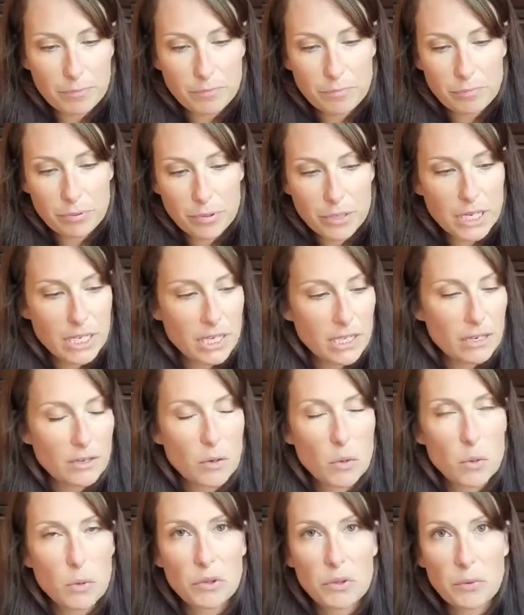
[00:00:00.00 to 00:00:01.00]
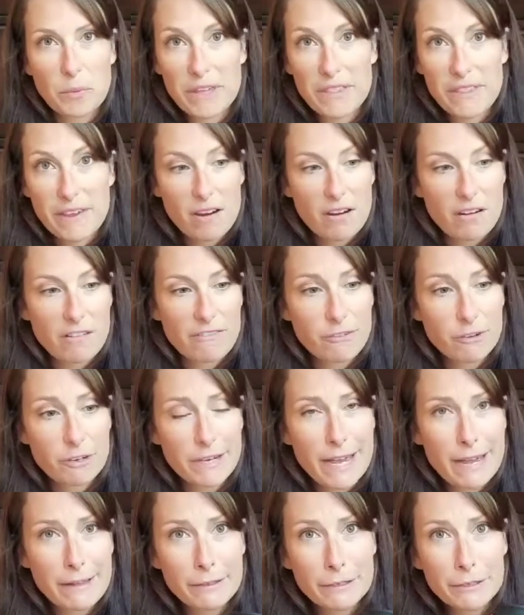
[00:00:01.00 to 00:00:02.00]
pretty cool the way they are for
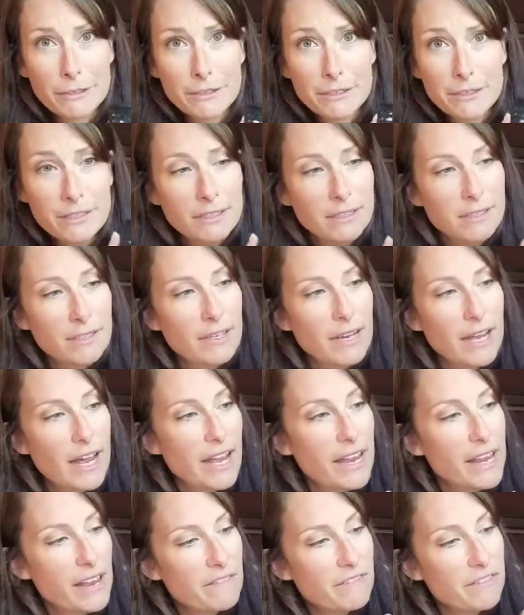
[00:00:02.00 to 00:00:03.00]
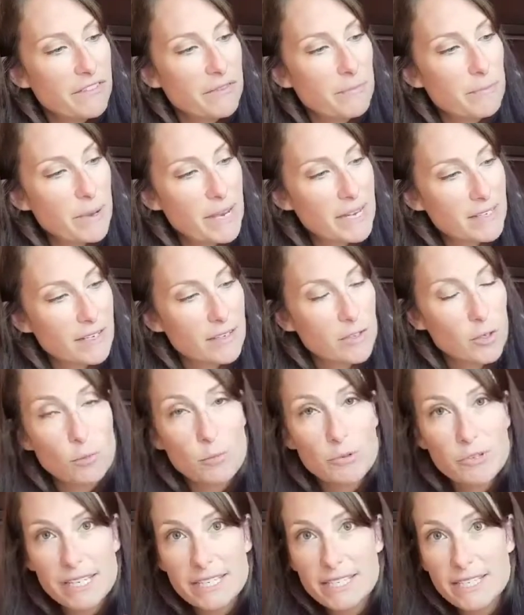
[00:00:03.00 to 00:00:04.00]
$1. I have baskets
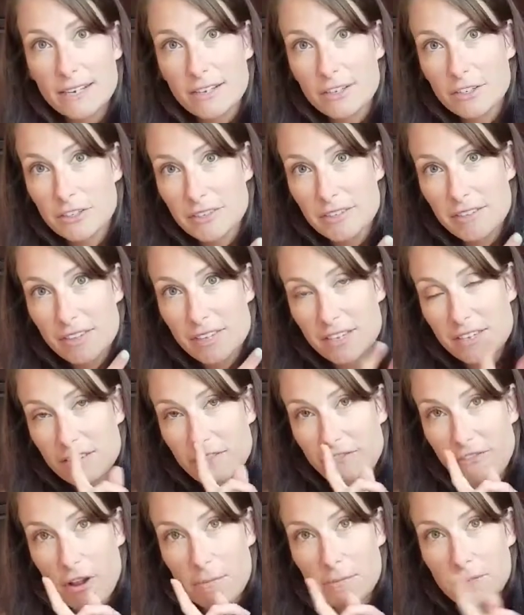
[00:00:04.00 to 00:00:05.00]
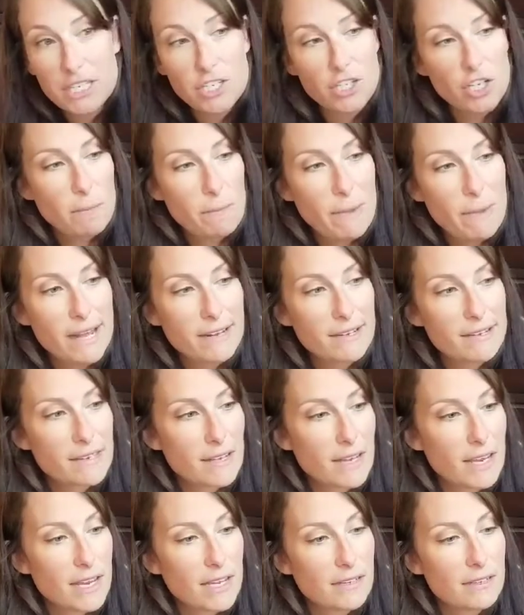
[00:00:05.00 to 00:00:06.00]
almost identical to this from TJ Maxx,
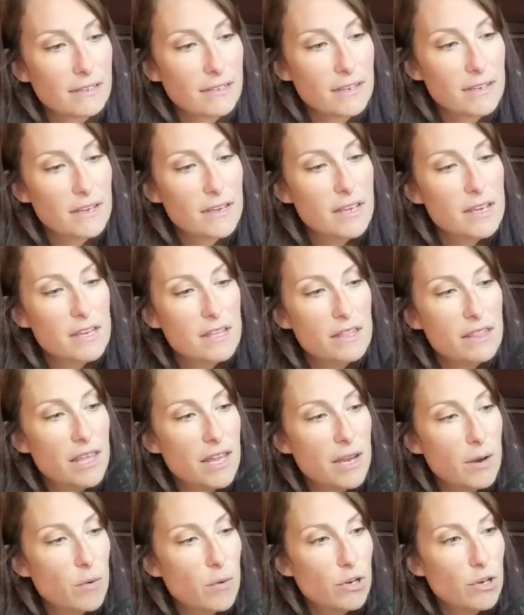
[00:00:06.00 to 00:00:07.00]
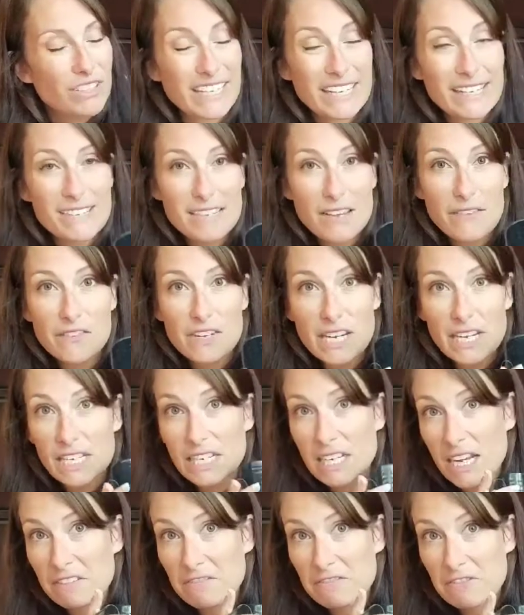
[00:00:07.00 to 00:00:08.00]
and they were like
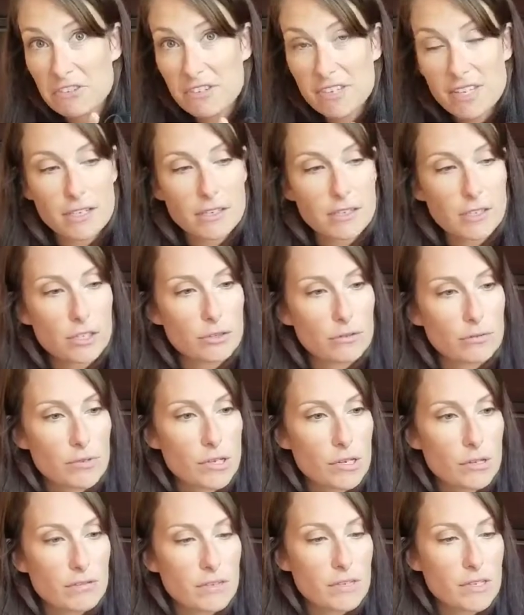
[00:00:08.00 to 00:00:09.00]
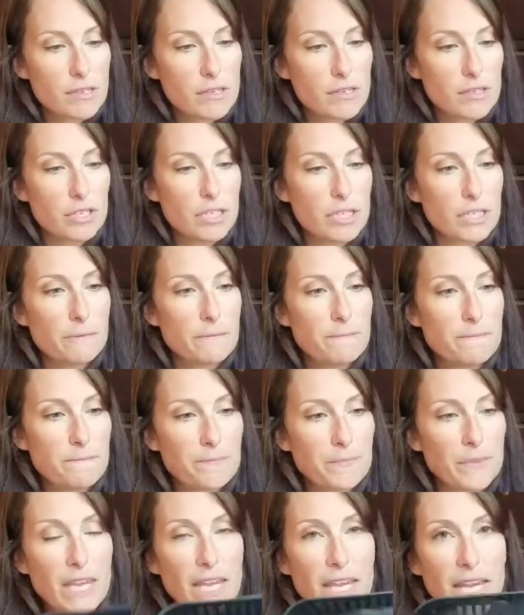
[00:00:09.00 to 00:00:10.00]
$7.99 for a set of two. So this is a good deal.
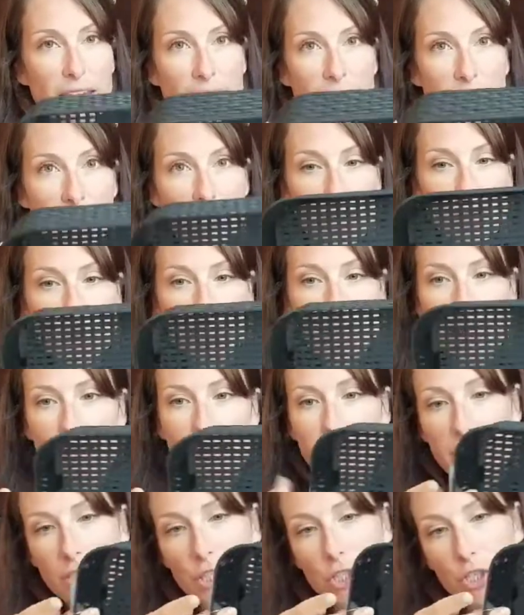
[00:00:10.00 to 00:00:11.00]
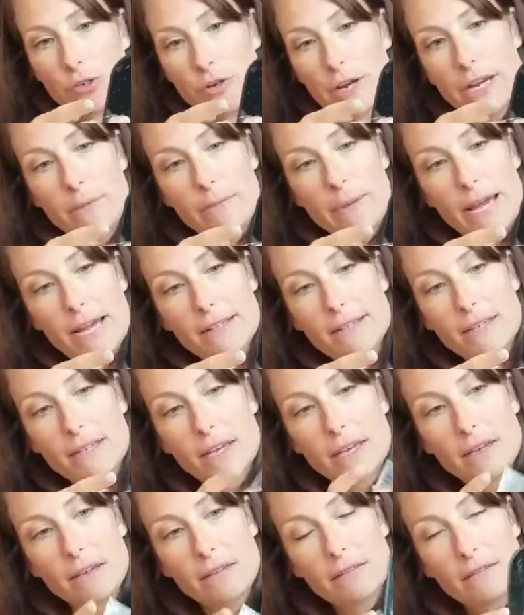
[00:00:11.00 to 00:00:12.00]
And this one's kind of like a tray
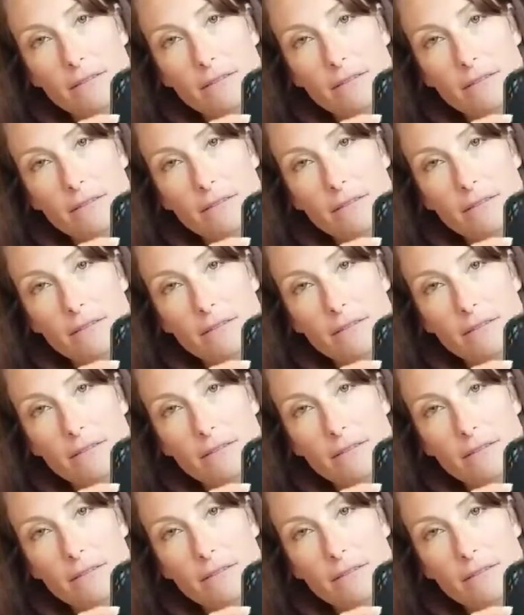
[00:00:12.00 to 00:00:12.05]
basket.